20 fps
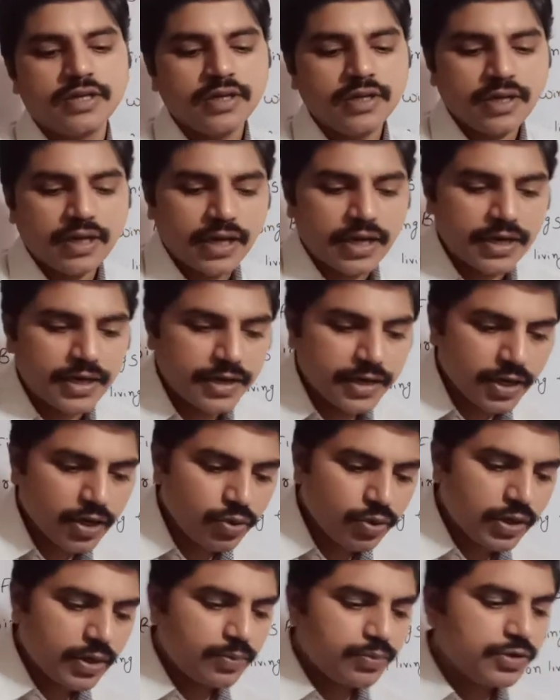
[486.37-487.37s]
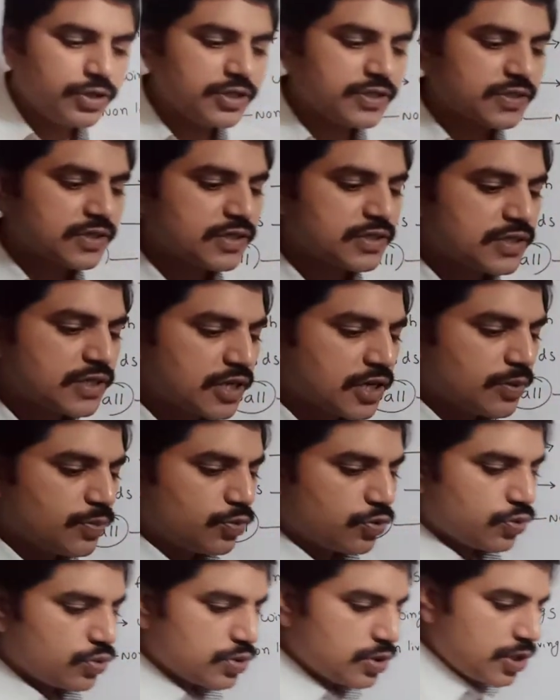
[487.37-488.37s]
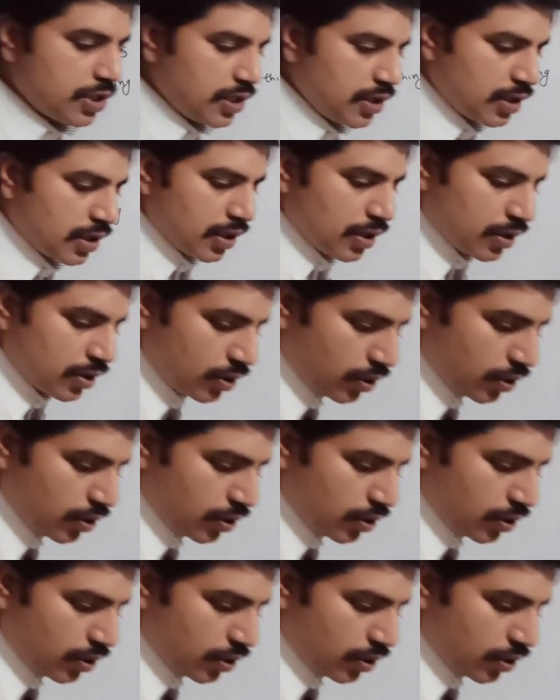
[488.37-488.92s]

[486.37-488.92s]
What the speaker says: And now I am discussing about the